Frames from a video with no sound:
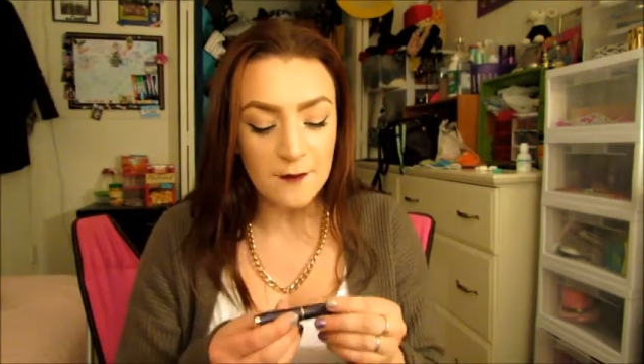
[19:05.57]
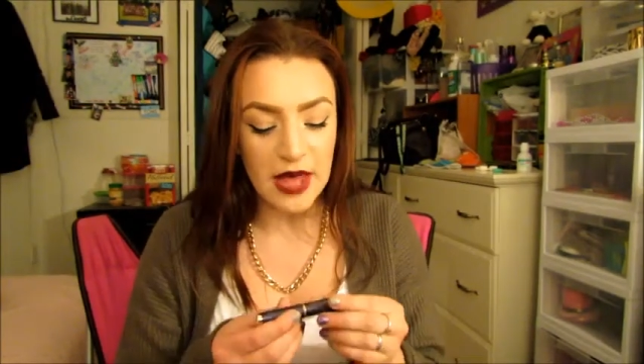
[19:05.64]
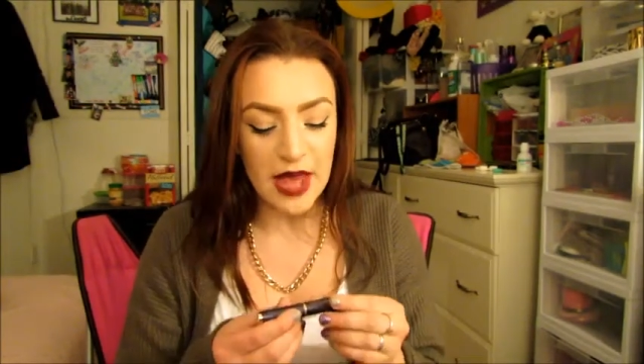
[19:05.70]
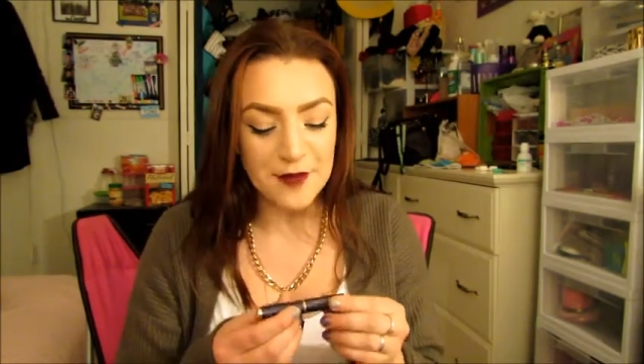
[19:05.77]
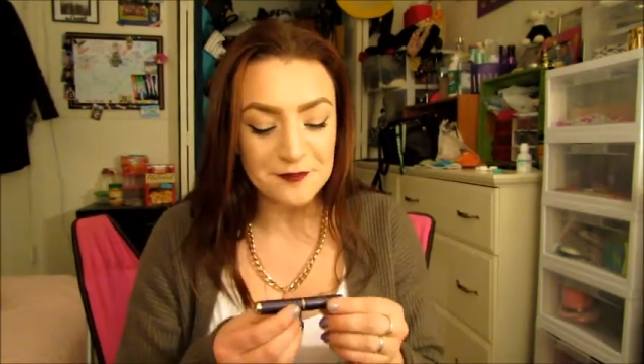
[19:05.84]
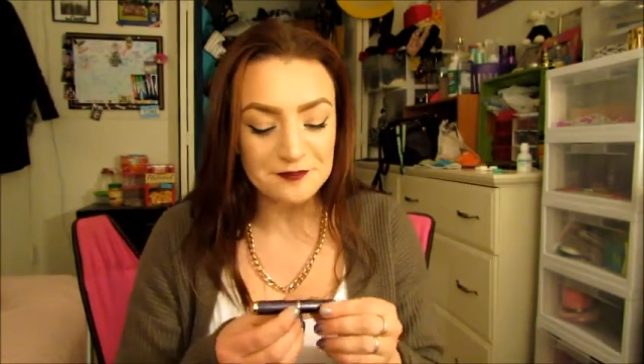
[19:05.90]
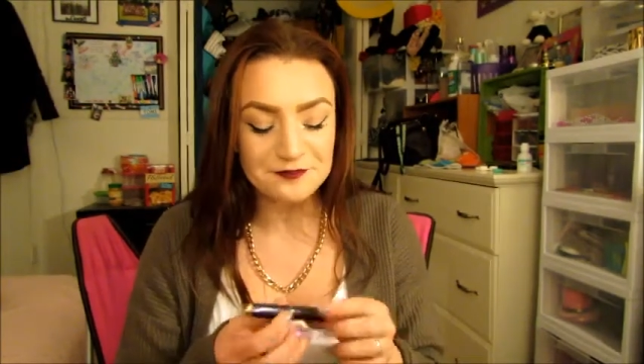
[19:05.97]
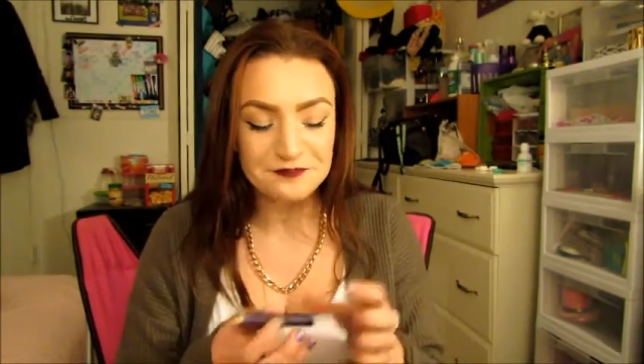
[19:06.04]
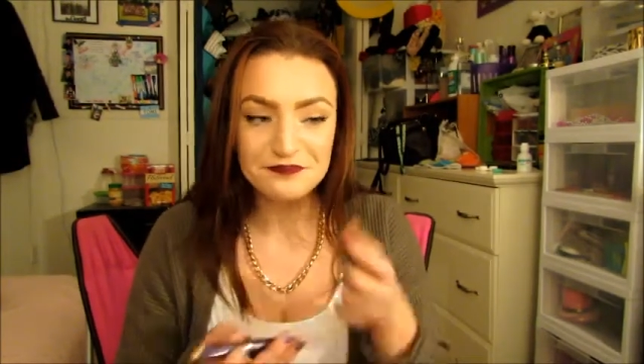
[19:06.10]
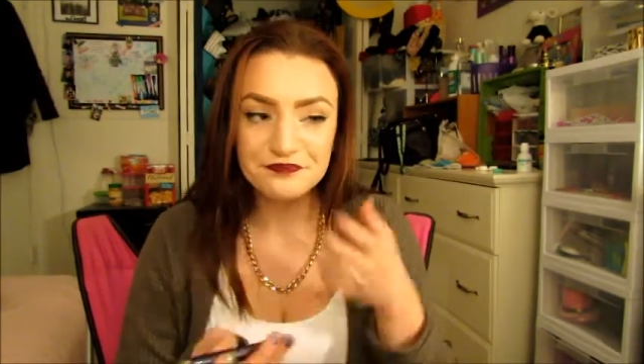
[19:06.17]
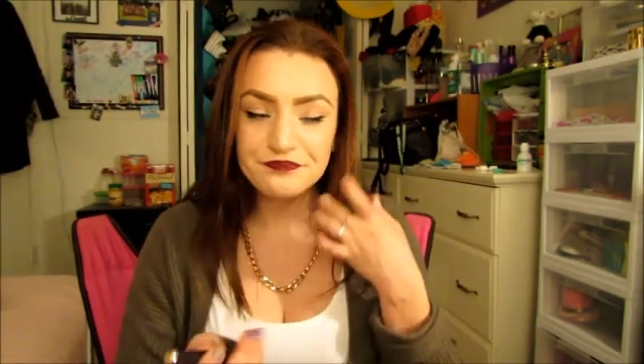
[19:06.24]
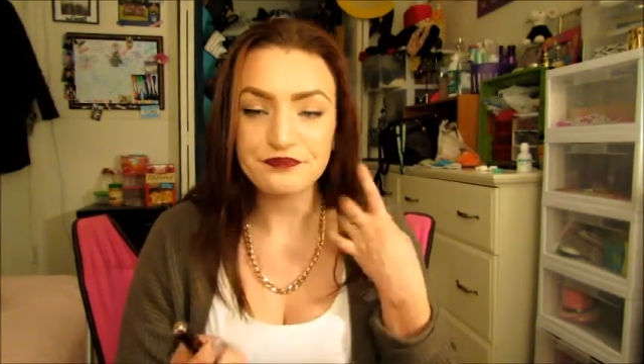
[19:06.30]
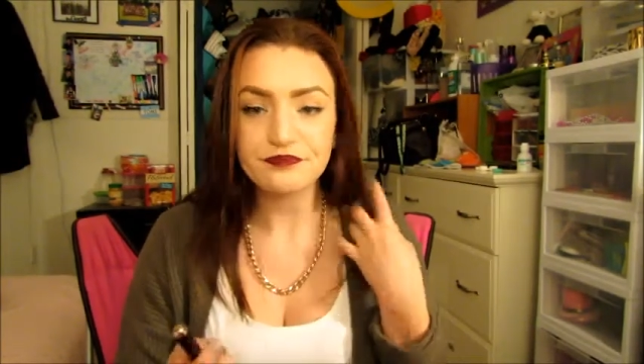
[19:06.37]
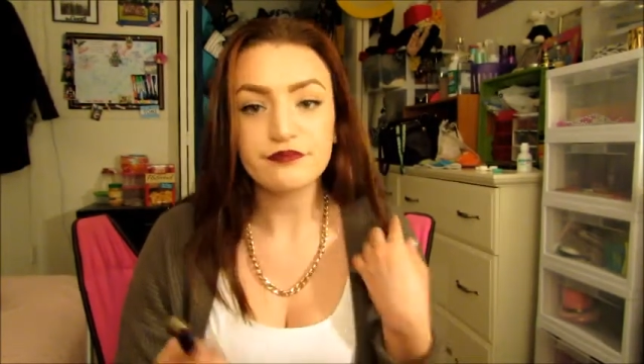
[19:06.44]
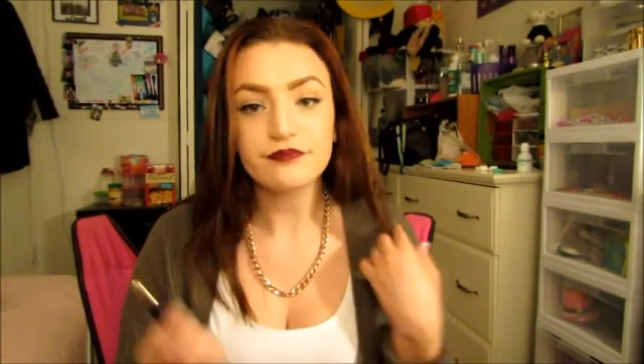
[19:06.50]
but
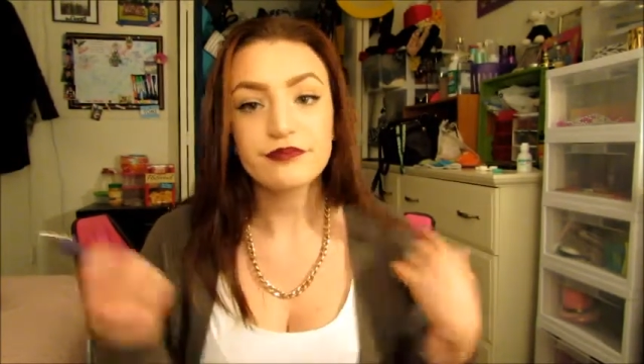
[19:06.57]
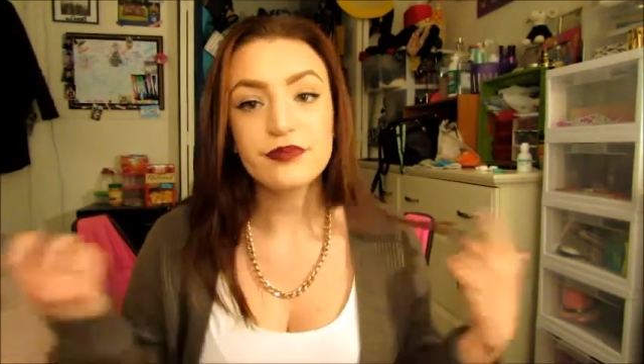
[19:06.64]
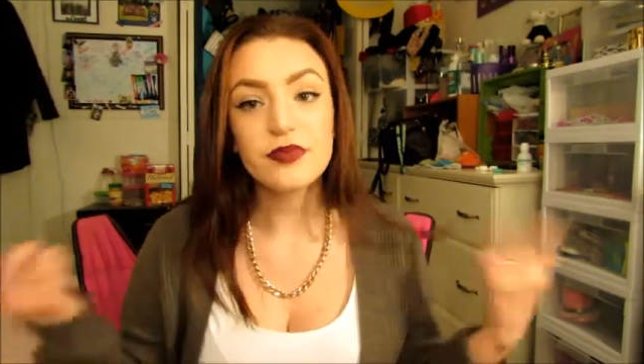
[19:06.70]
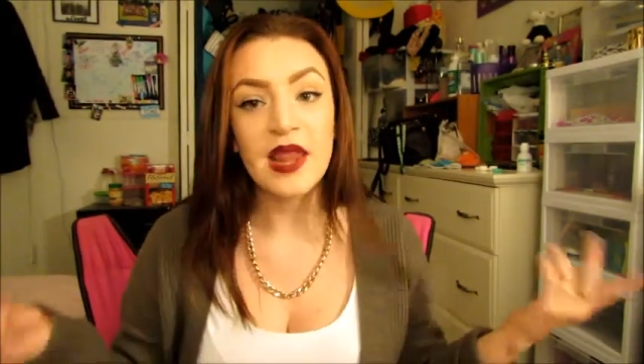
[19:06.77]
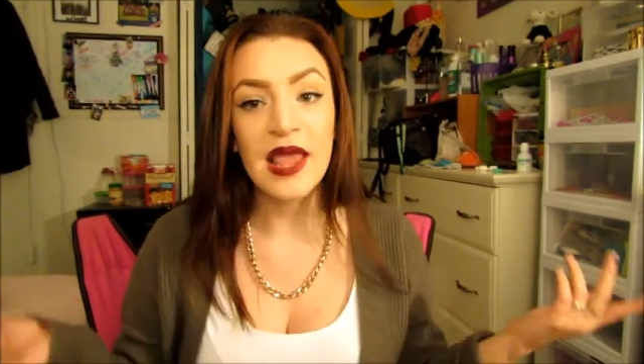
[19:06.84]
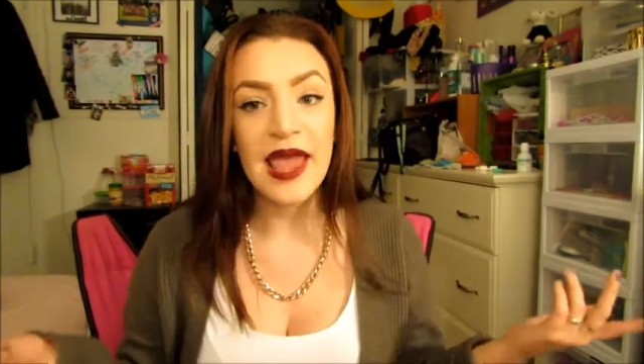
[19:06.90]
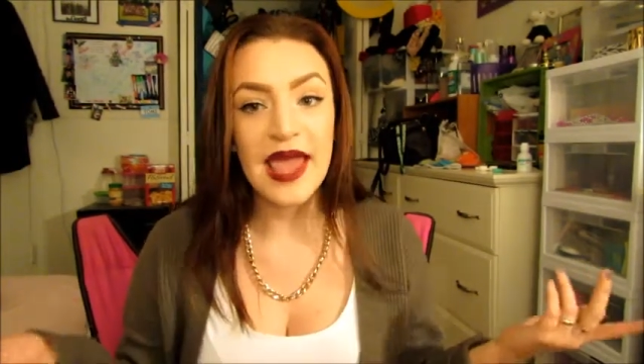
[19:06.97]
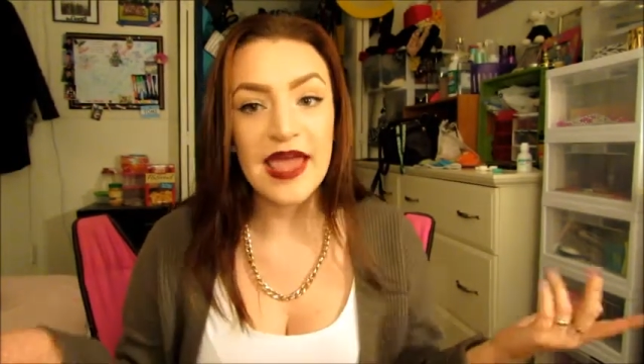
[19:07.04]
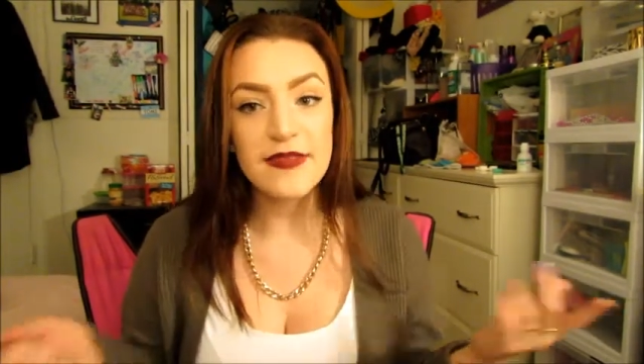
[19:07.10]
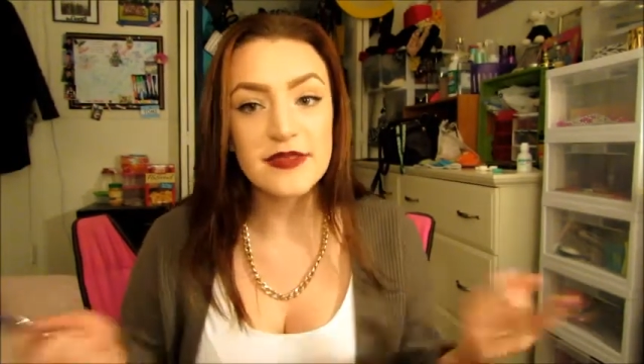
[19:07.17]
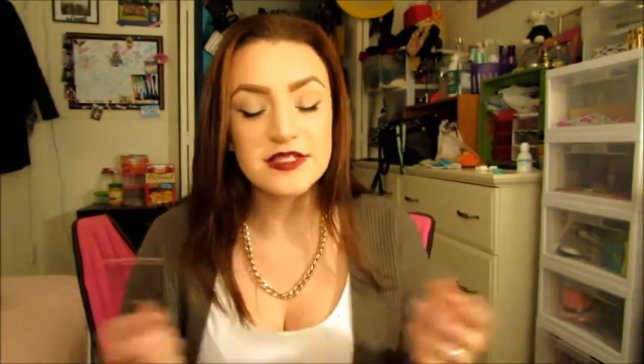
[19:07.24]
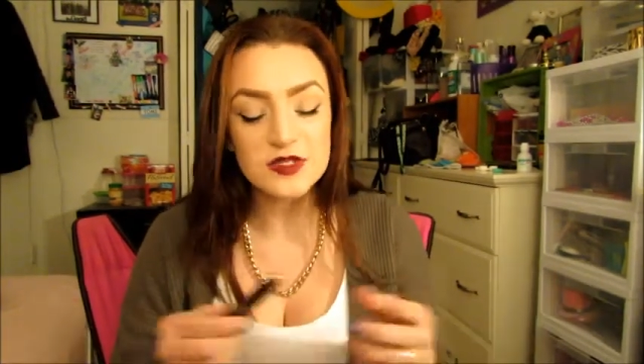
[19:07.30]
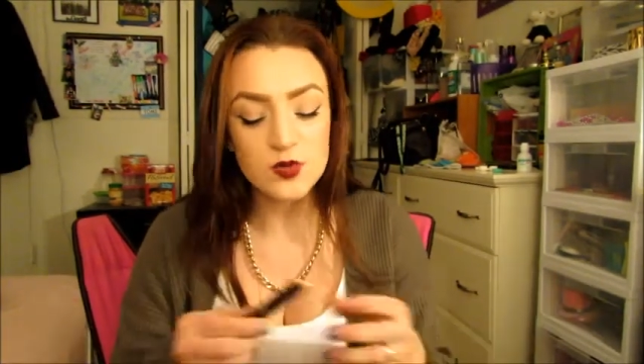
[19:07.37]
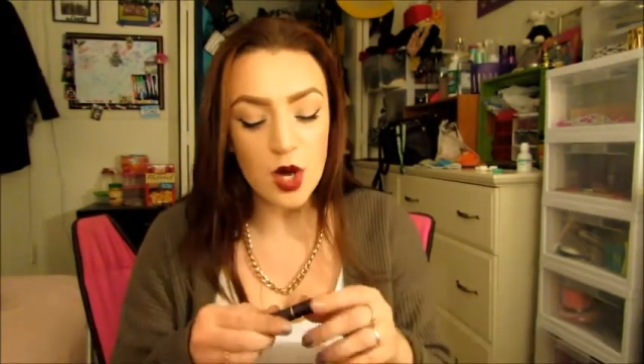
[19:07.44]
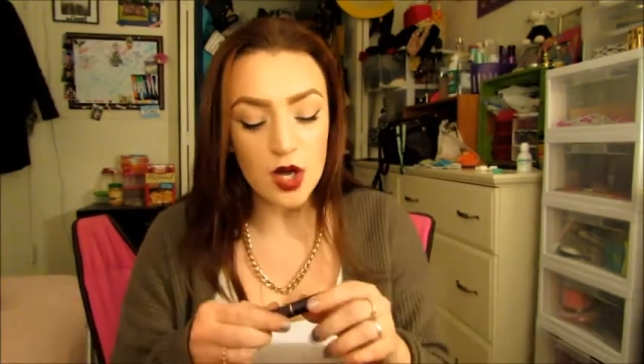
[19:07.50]
hey, this
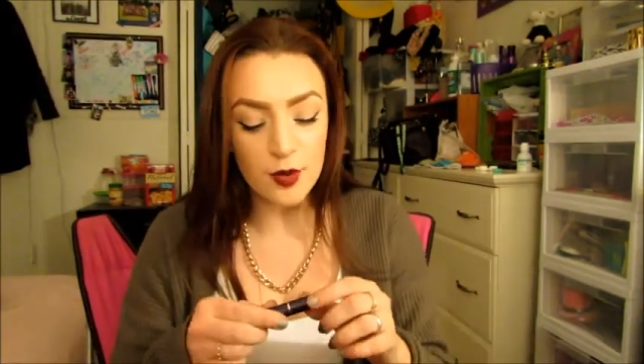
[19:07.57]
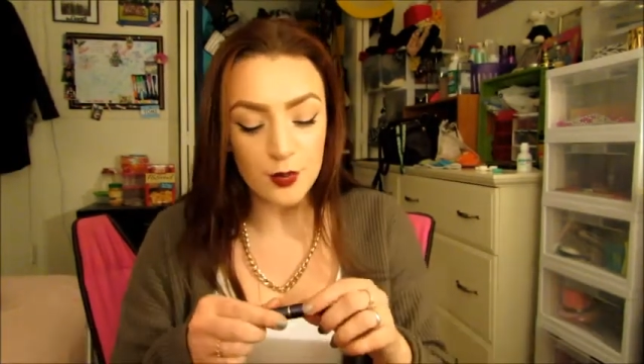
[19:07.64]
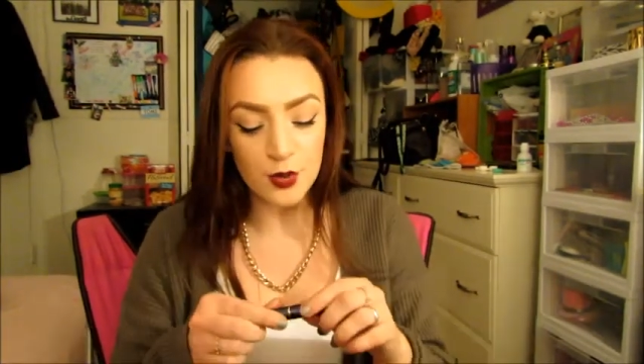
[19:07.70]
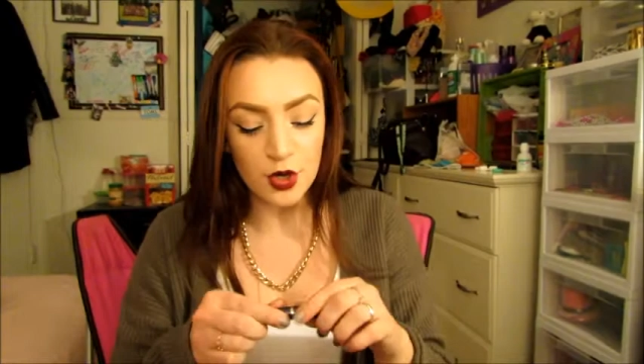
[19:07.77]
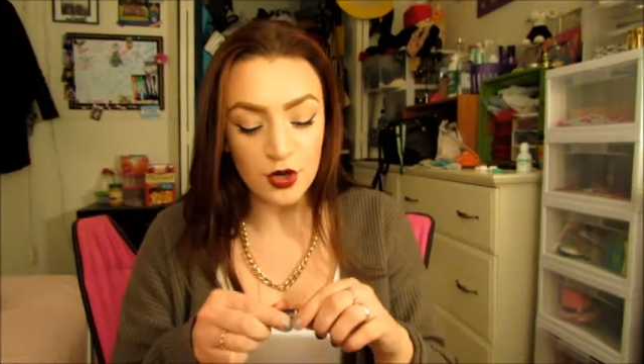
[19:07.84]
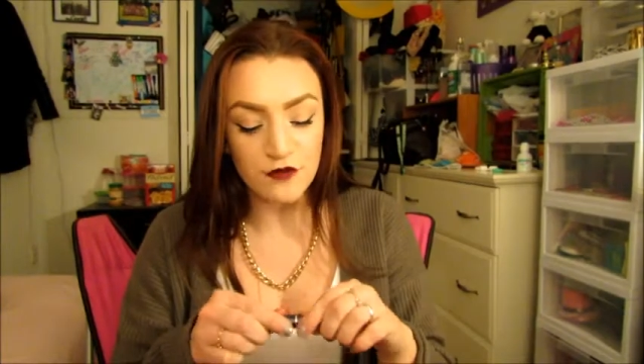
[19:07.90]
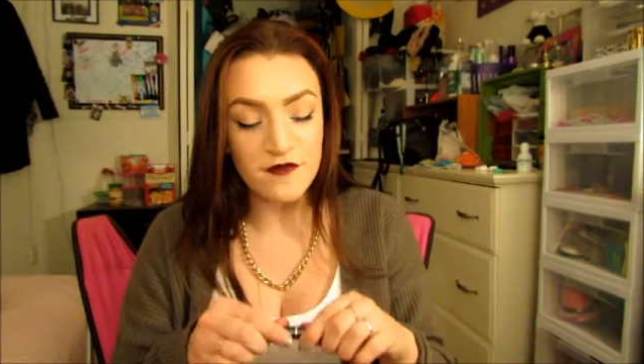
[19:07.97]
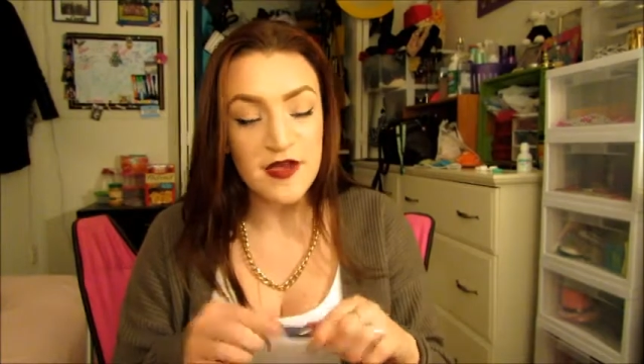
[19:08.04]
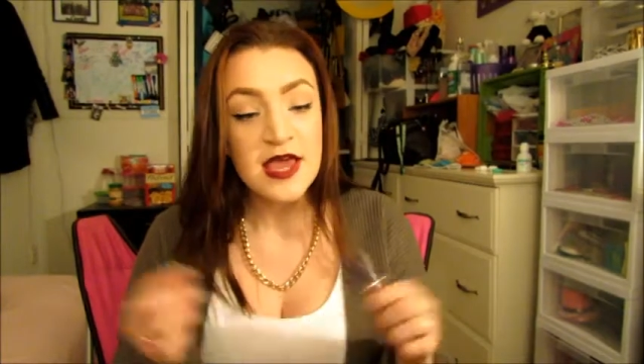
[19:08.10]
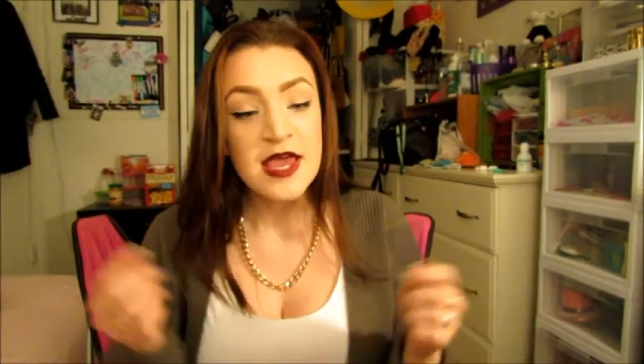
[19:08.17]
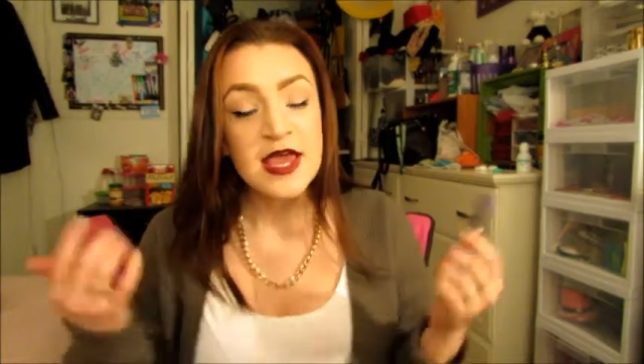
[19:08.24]
is waterproof.